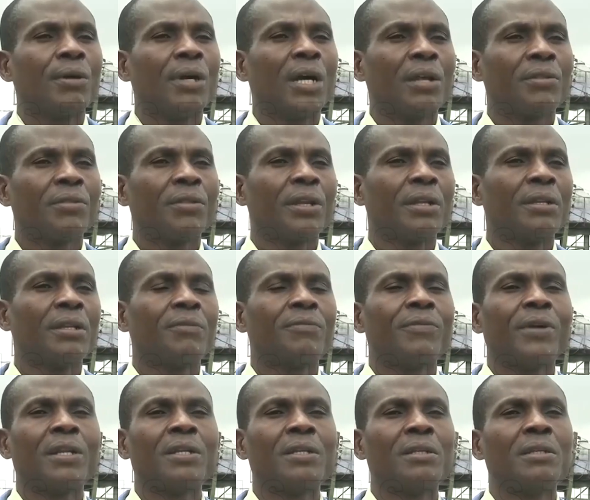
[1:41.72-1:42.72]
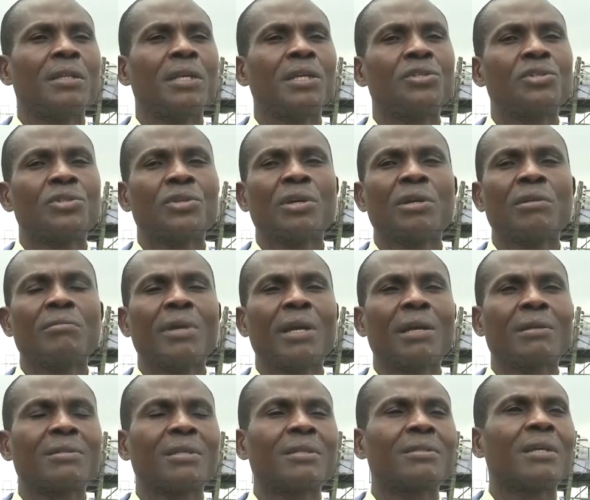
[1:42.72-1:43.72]
I think the validation
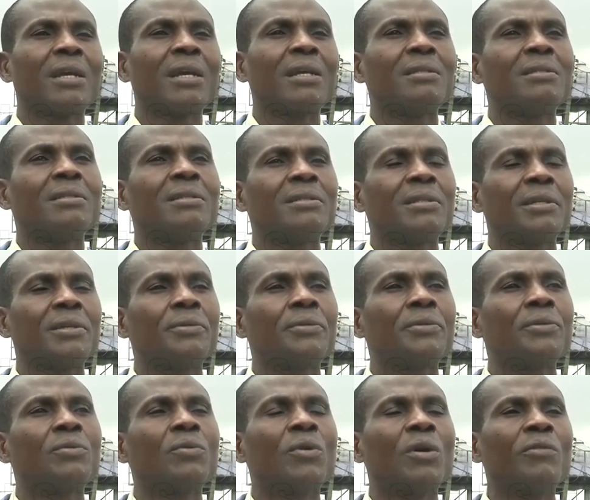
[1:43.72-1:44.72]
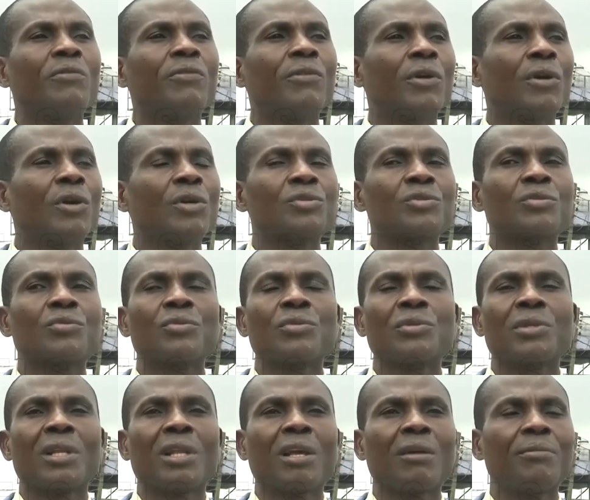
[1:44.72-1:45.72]
exercise is a good one for all
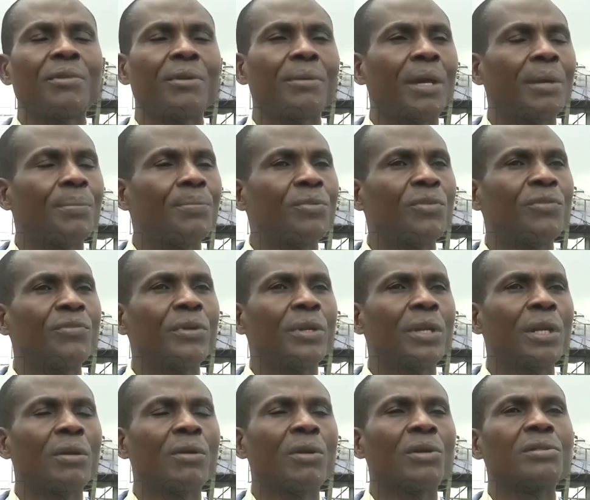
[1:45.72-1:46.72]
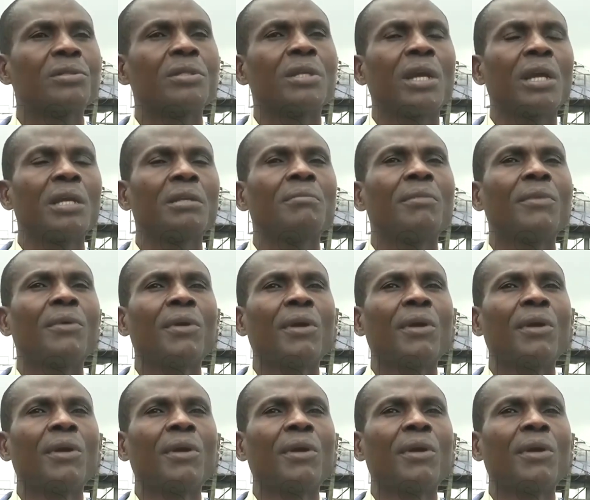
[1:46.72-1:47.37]
schools that have been approved in Lagos State